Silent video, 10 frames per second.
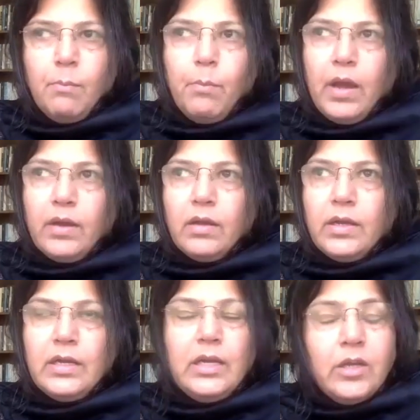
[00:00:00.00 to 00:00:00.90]
but
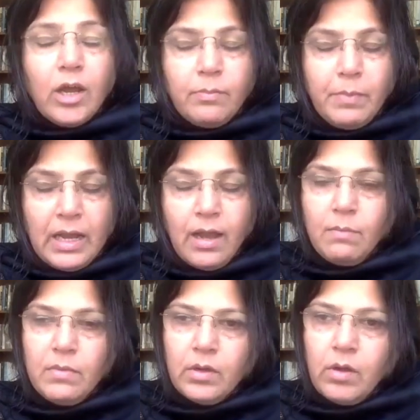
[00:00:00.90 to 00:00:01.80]
it need not
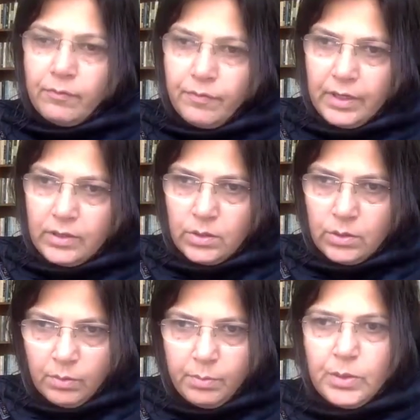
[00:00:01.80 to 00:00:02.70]
become a conflict
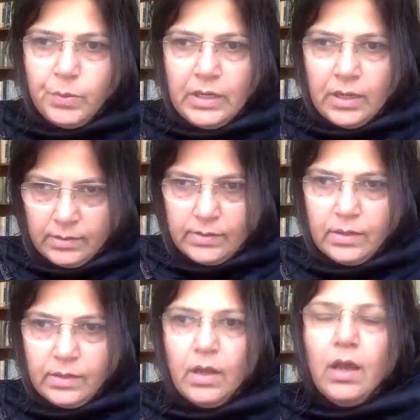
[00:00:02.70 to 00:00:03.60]
zone between us.